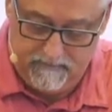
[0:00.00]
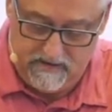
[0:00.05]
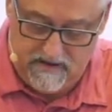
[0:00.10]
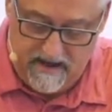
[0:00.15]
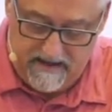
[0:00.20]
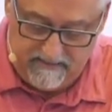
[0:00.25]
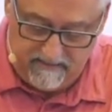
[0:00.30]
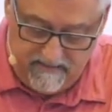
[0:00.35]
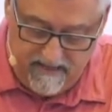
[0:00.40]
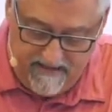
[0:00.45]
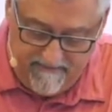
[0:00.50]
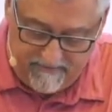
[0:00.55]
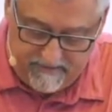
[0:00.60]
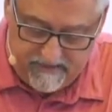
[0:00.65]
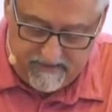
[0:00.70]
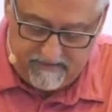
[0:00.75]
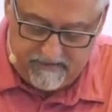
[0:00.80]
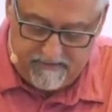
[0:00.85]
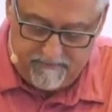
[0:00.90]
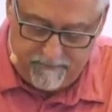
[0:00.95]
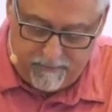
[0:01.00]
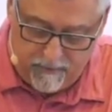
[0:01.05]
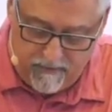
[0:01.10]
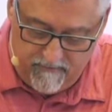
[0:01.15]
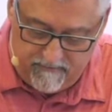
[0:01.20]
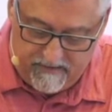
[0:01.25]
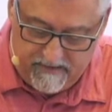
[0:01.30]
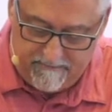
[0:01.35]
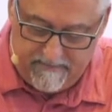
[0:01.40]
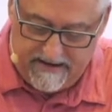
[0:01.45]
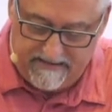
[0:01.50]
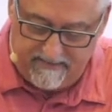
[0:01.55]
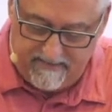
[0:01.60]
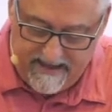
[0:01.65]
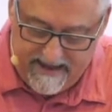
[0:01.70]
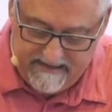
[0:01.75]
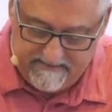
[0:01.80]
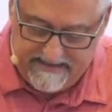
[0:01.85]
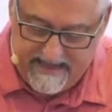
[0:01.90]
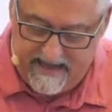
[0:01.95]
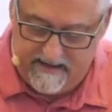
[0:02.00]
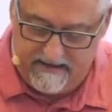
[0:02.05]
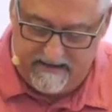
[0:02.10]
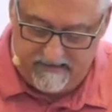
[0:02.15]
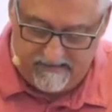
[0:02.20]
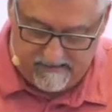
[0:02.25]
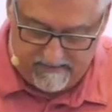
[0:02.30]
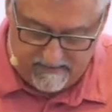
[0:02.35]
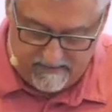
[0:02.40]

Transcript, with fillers: God loves us and proves it by laying down his